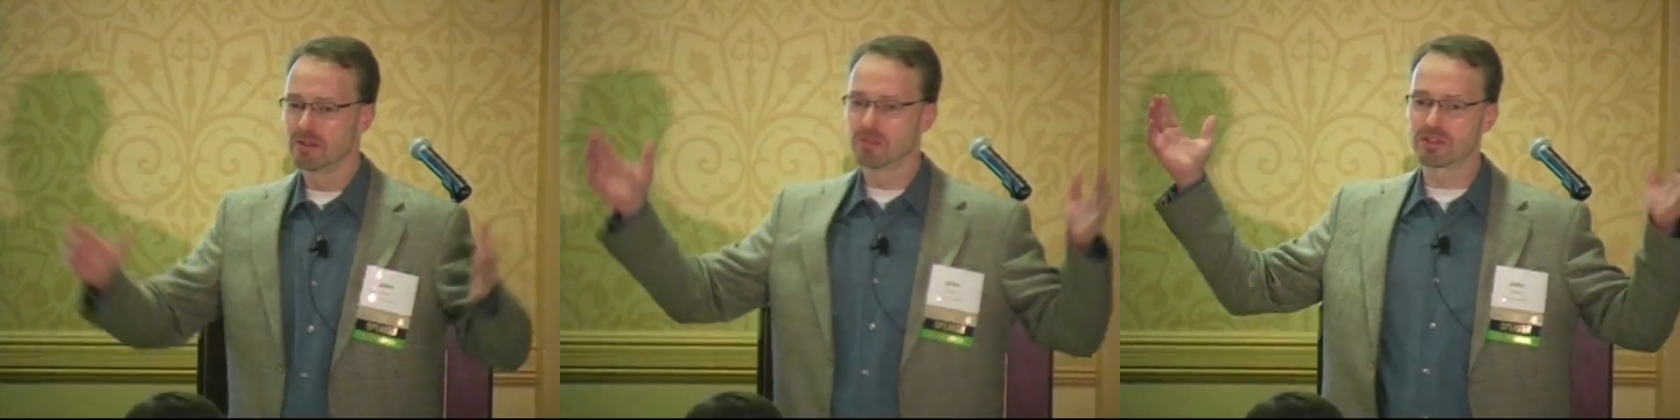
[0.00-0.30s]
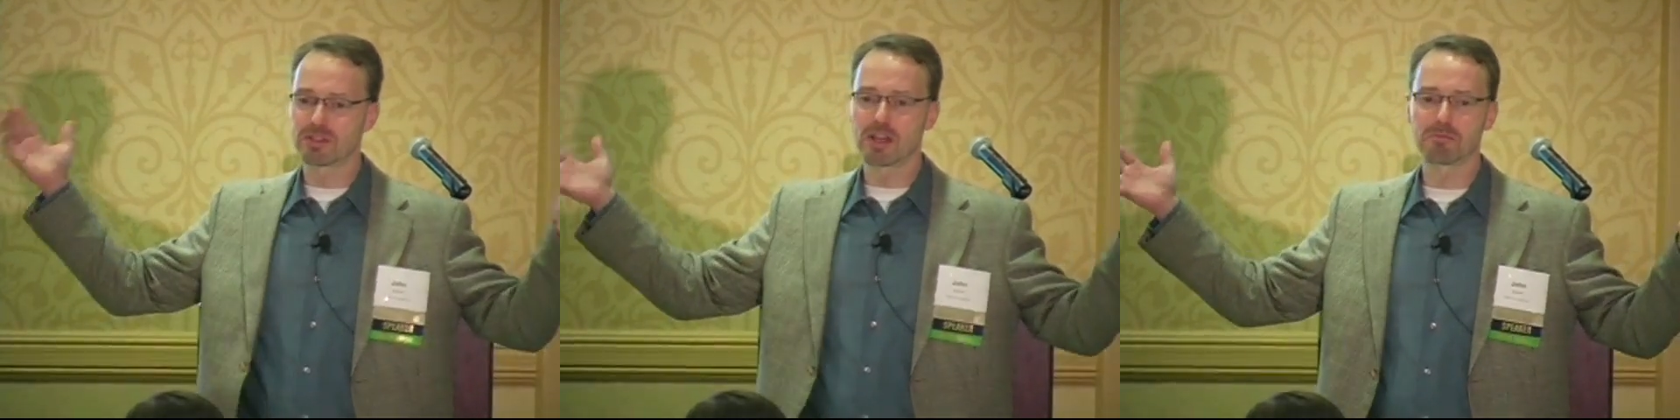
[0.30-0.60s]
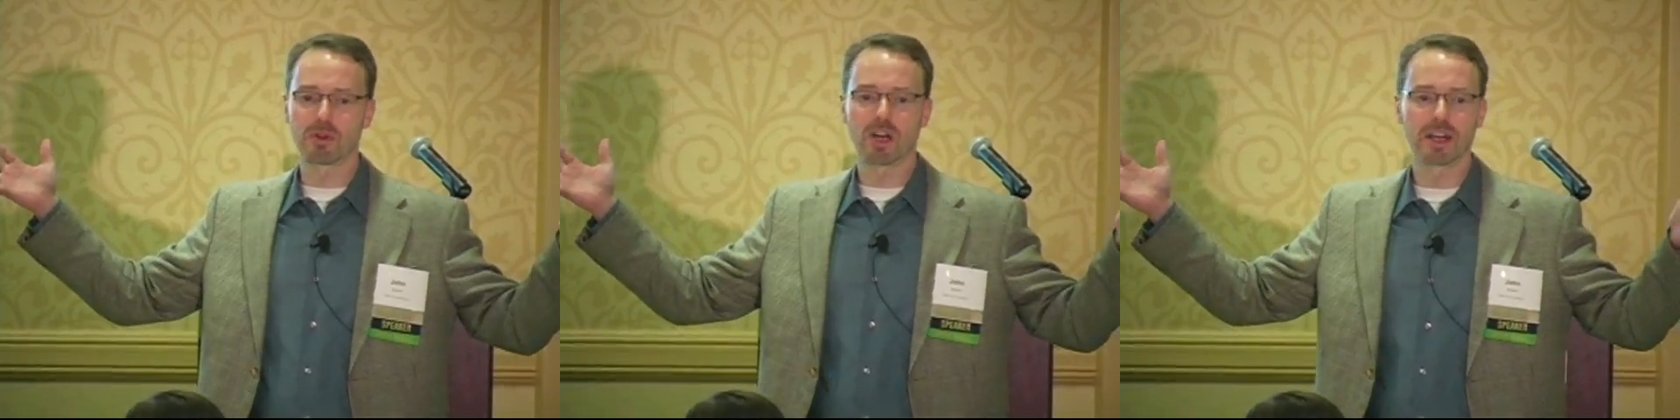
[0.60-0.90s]
But start
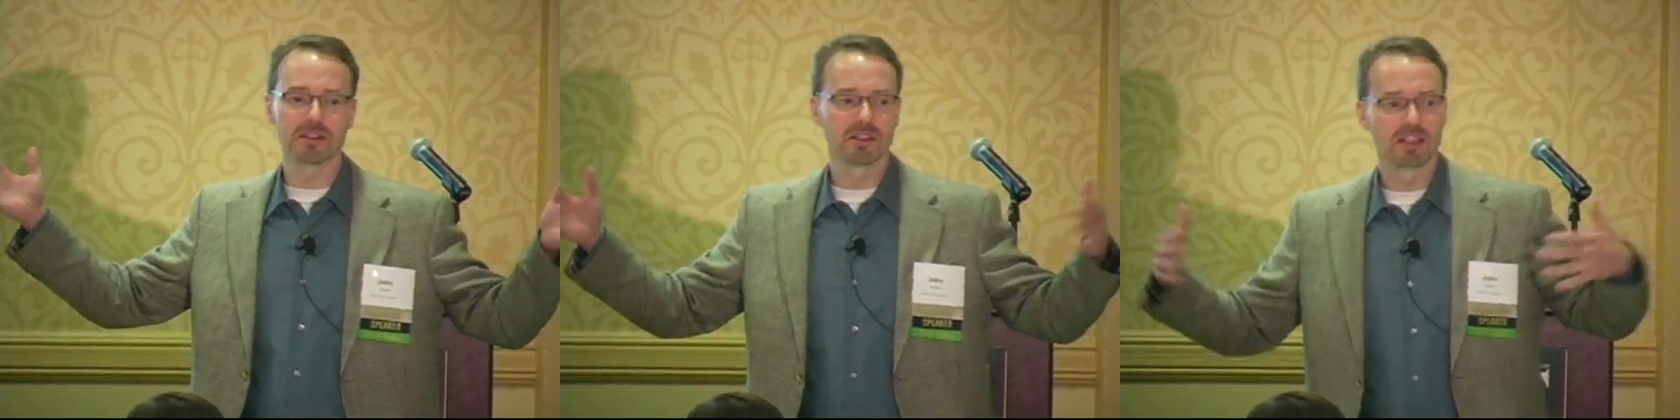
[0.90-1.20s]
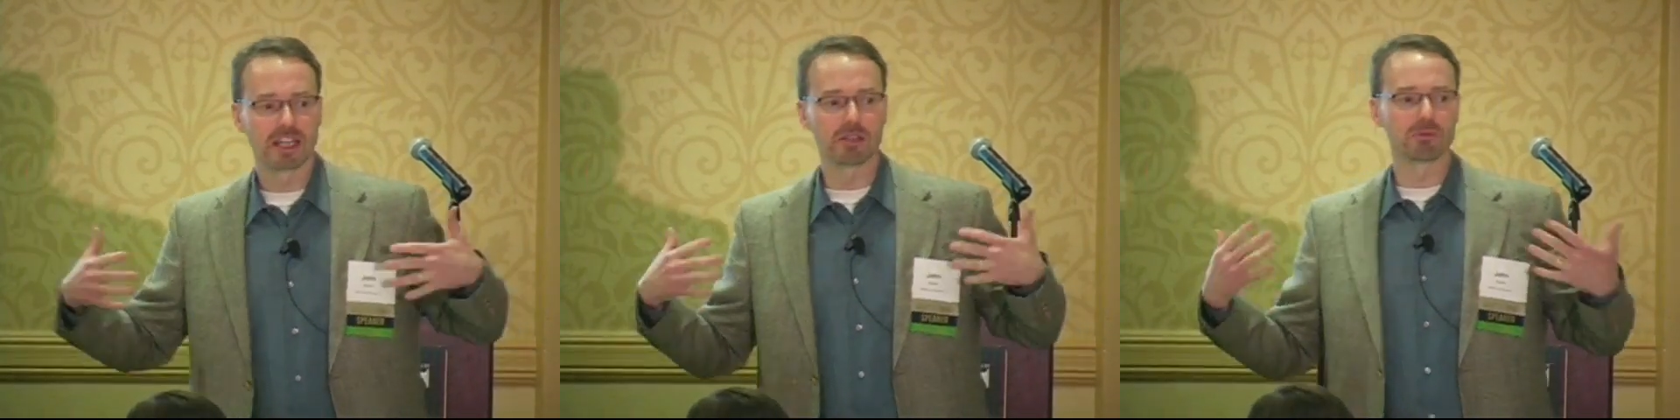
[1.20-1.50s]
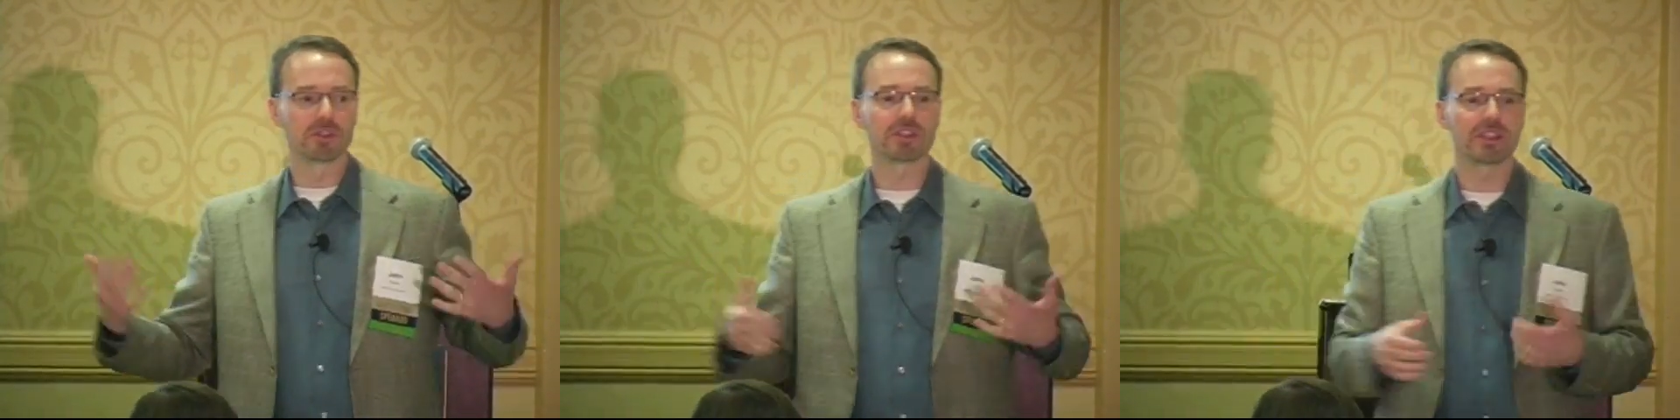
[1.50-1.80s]
broad. It
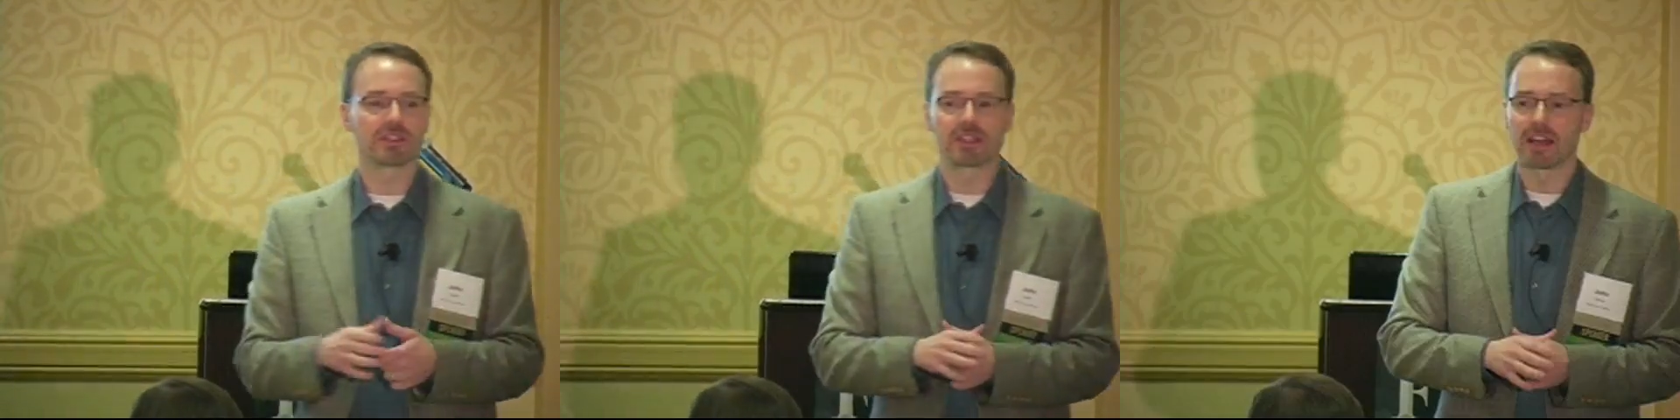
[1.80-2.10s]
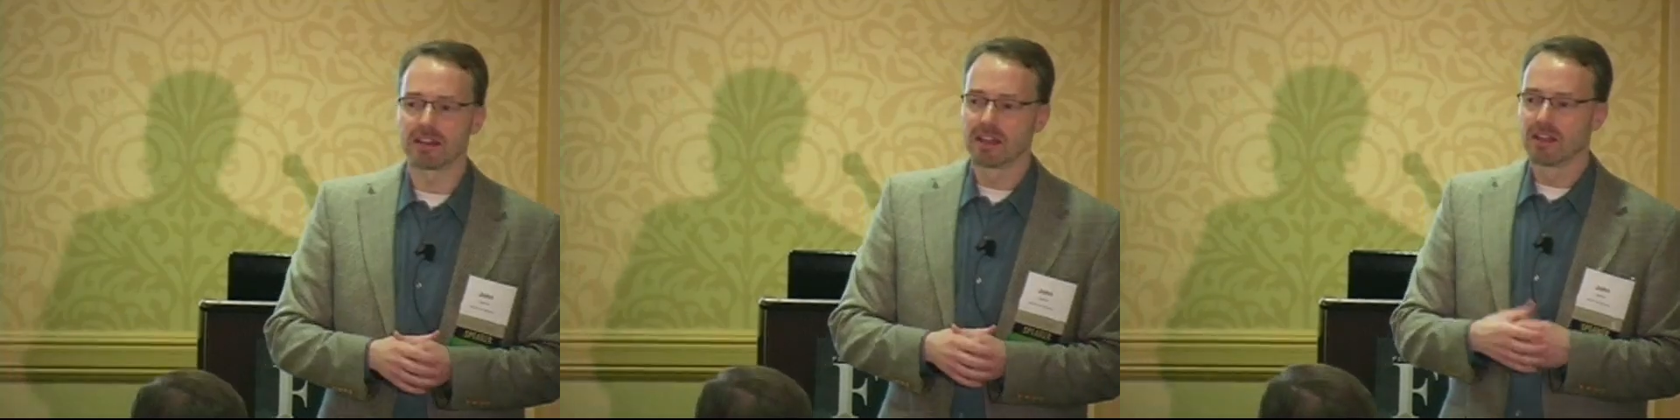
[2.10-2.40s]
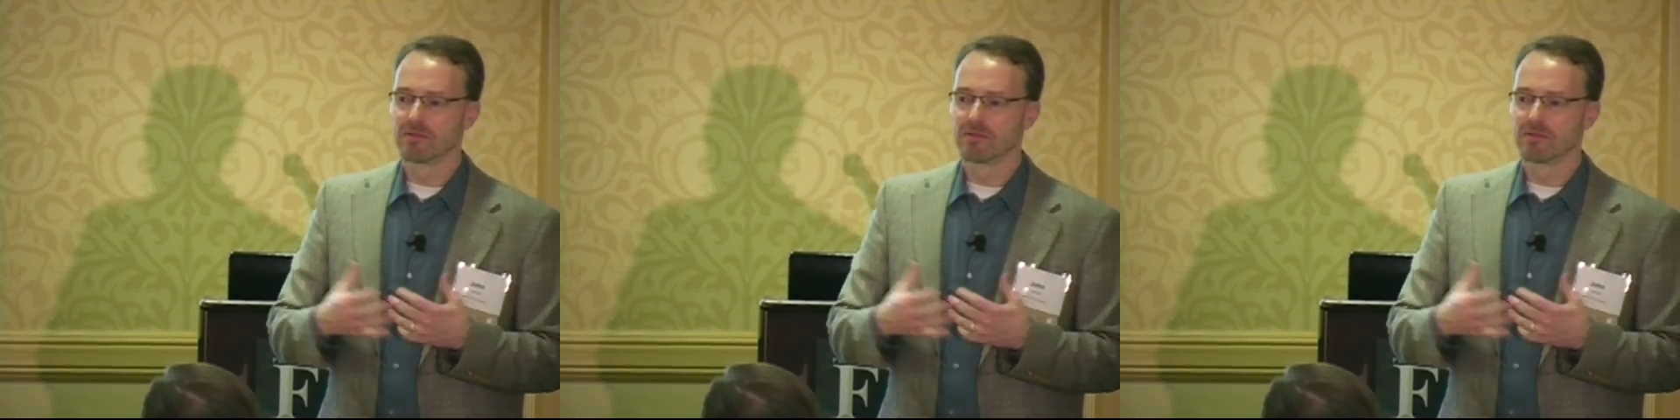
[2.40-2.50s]
really is that